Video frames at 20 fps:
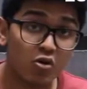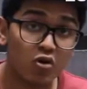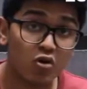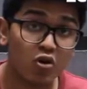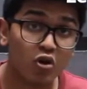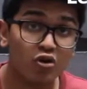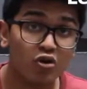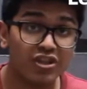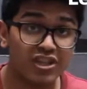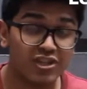
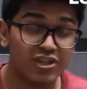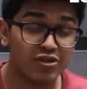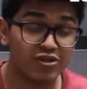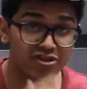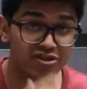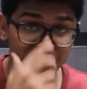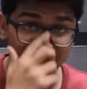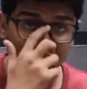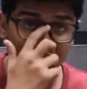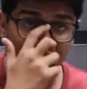
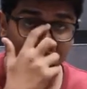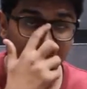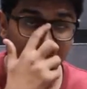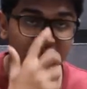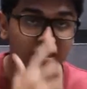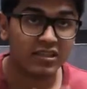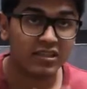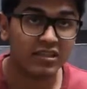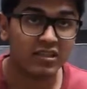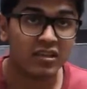
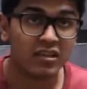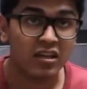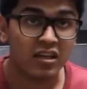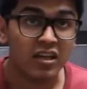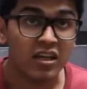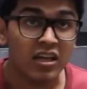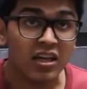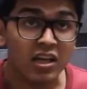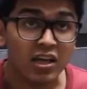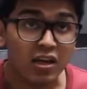gluconeogenesis.
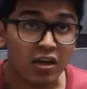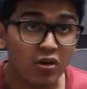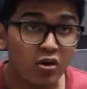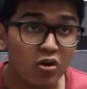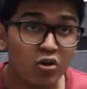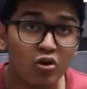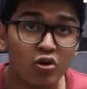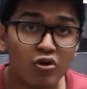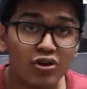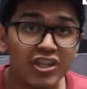
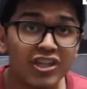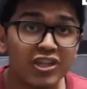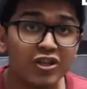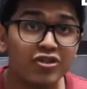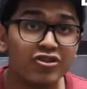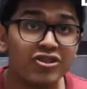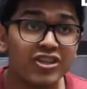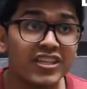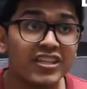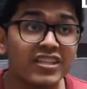
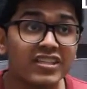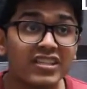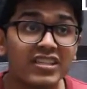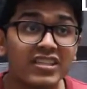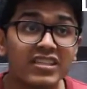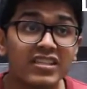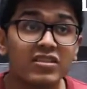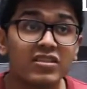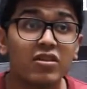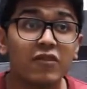
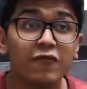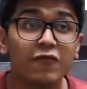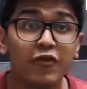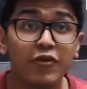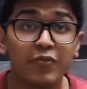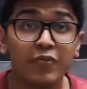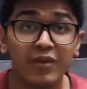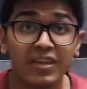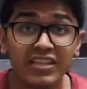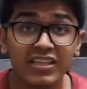Gluconeogenesis is the
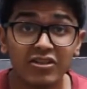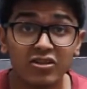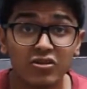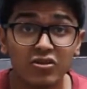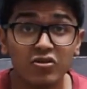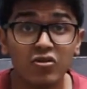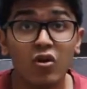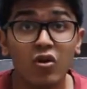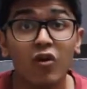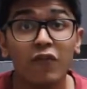
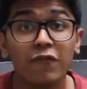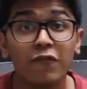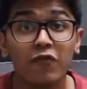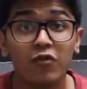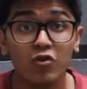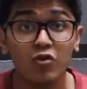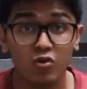formation of